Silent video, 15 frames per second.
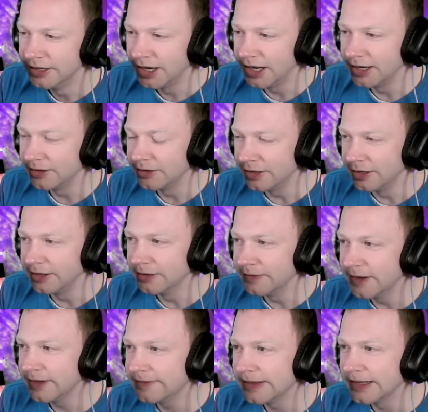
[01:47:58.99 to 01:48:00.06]
And the
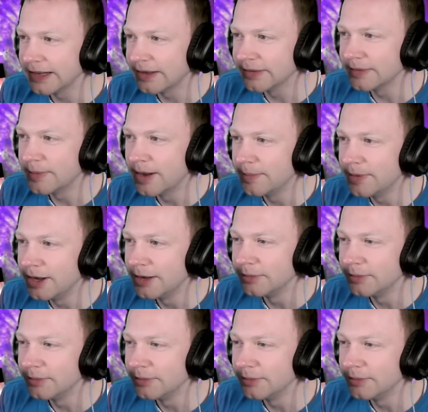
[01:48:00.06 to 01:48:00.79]
first thing that comes to my mind